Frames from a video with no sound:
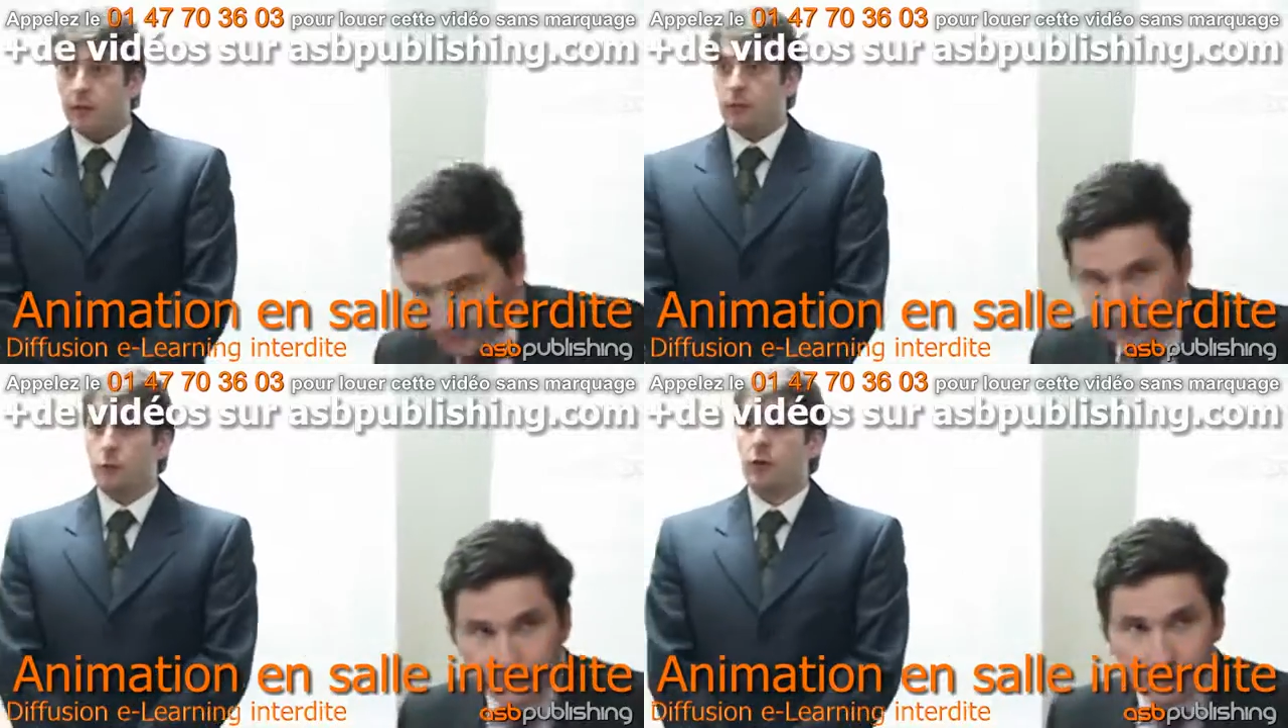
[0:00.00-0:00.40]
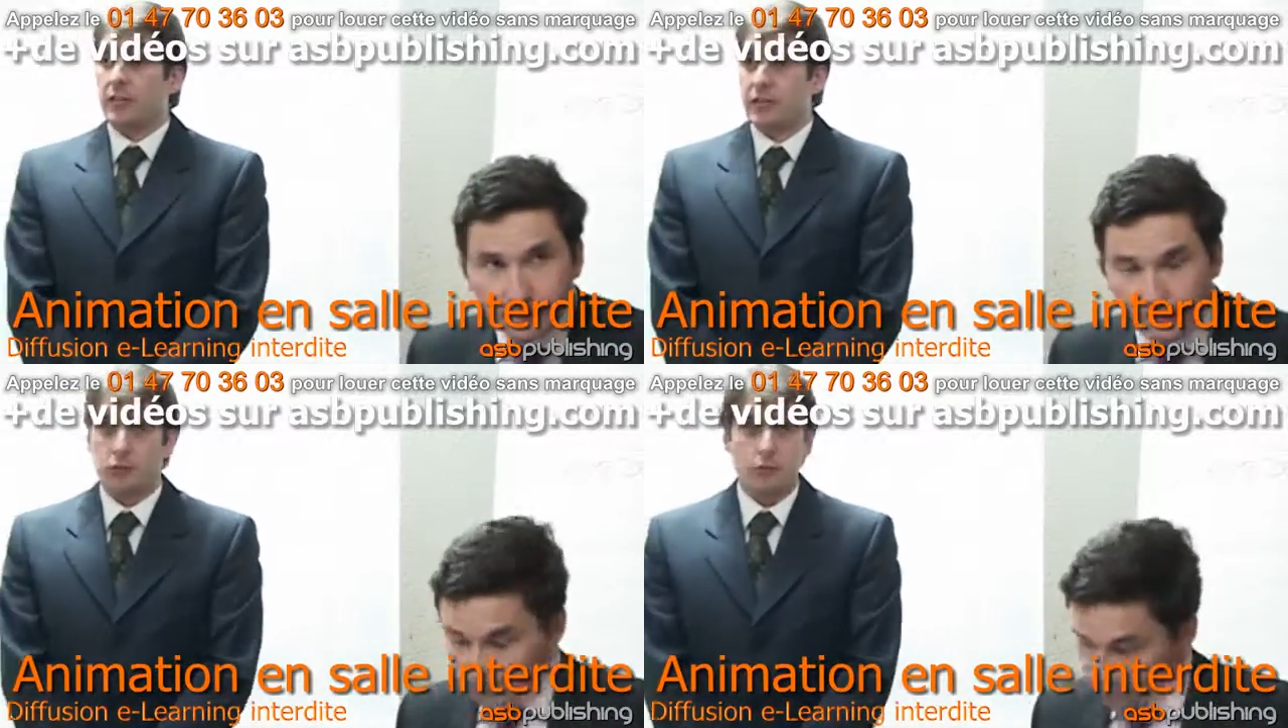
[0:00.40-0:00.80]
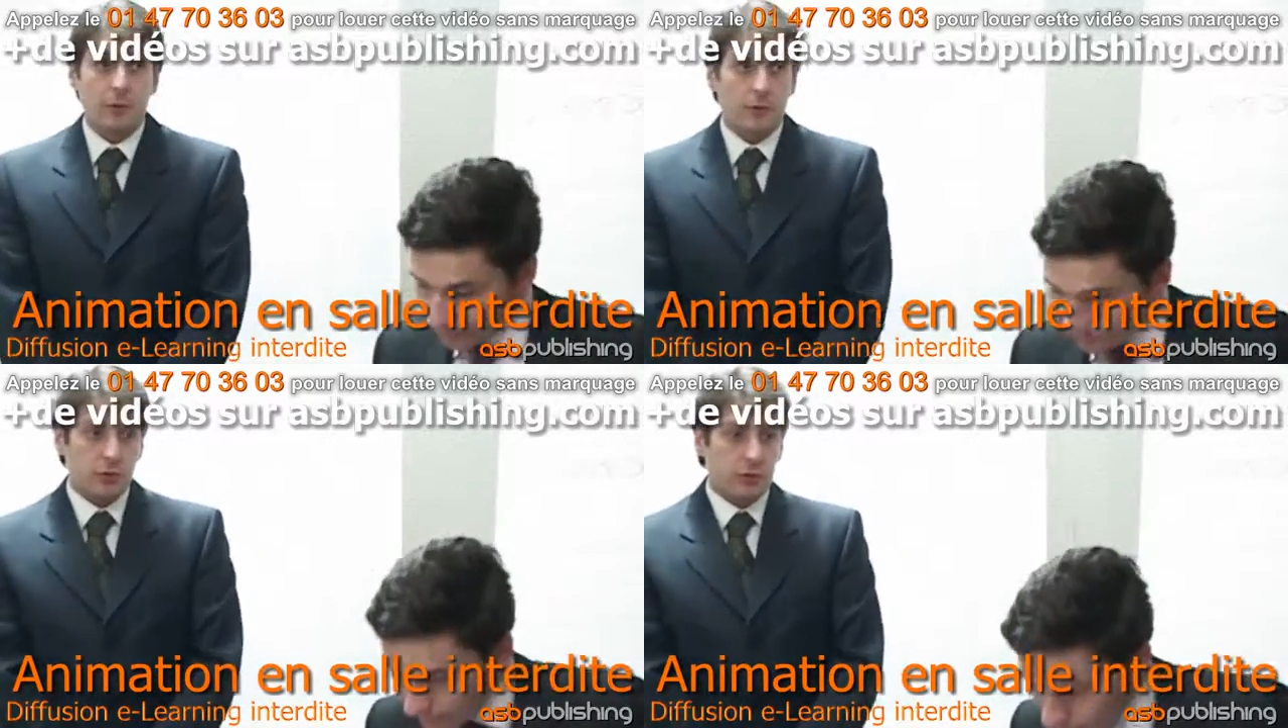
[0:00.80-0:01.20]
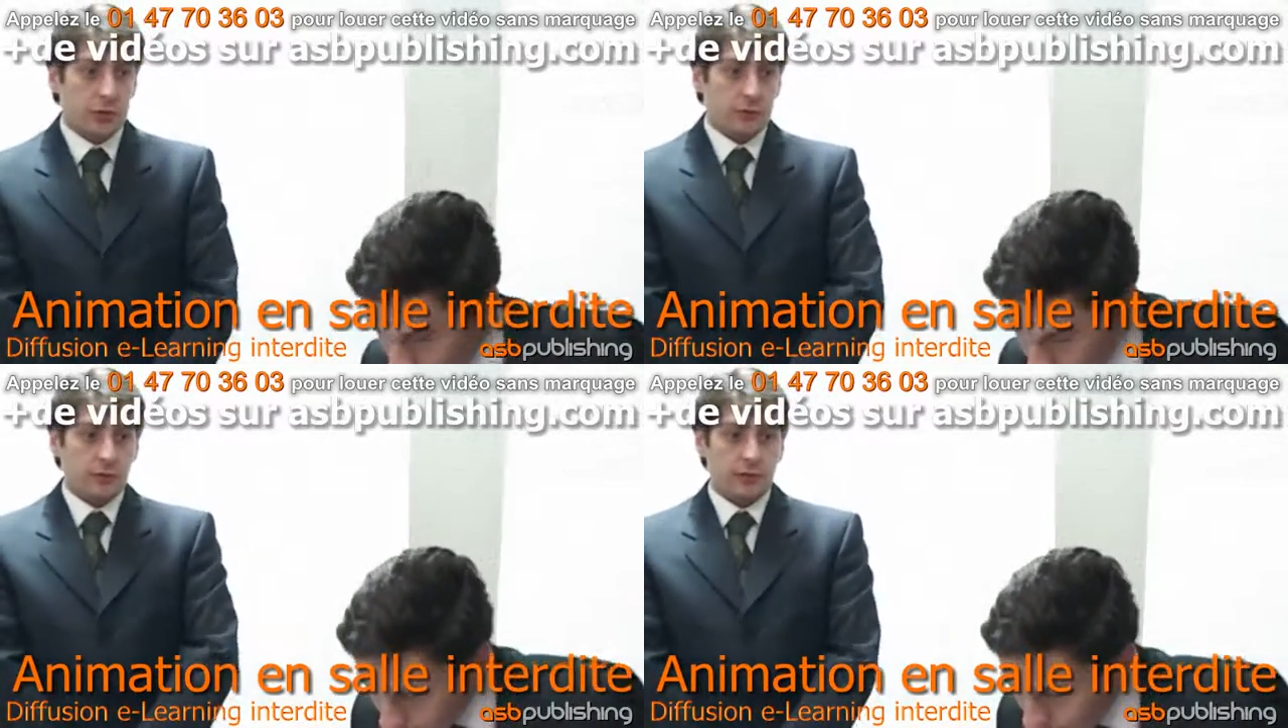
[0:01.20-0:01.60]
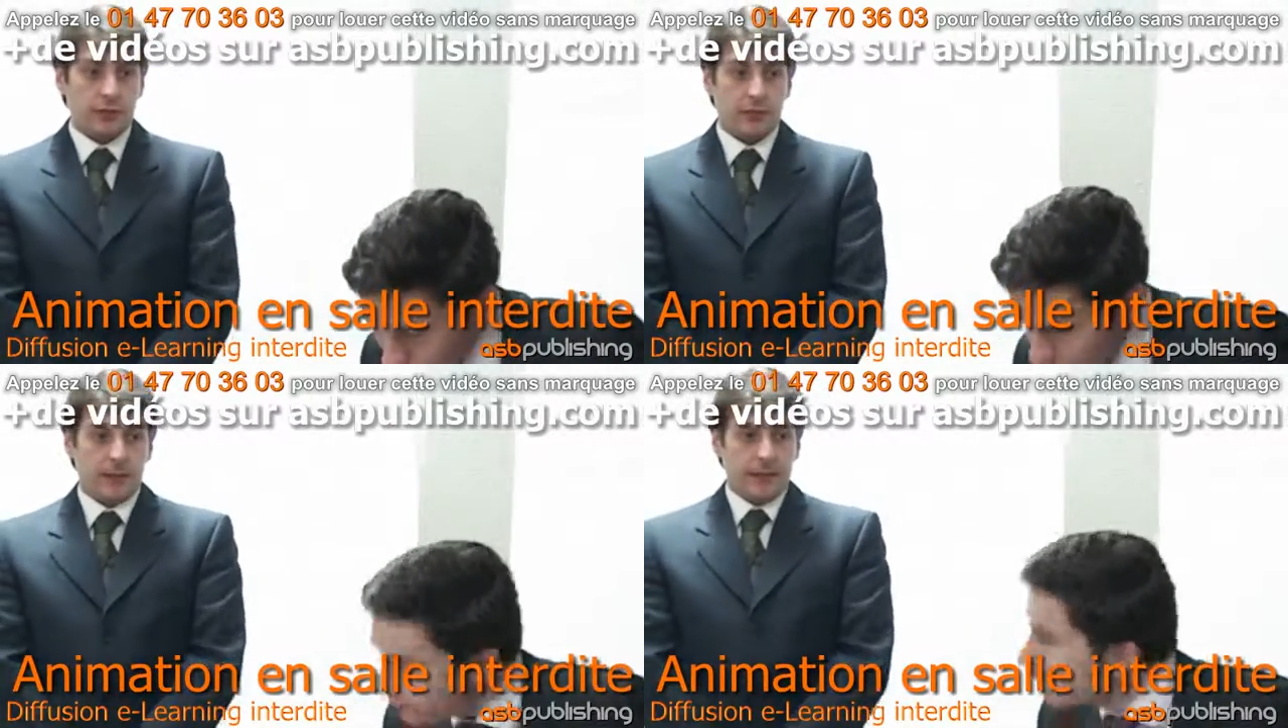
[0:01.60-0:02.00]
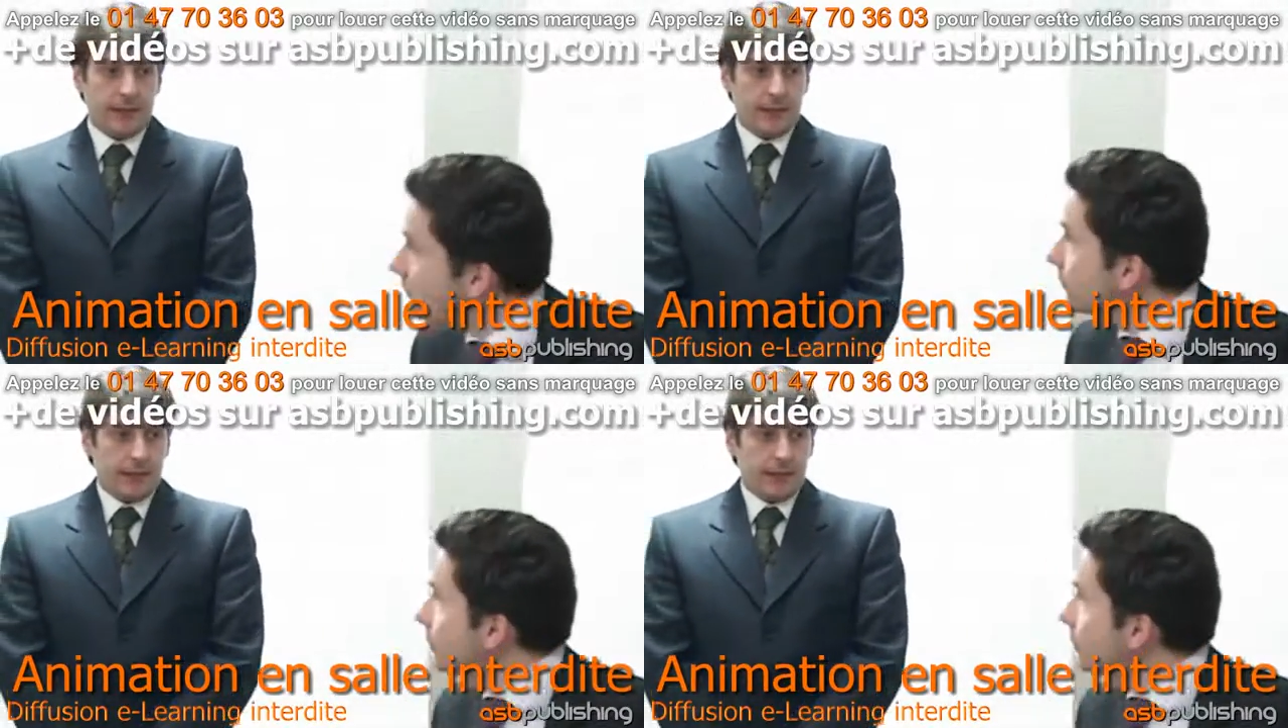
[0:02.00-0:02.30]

next month's action plan with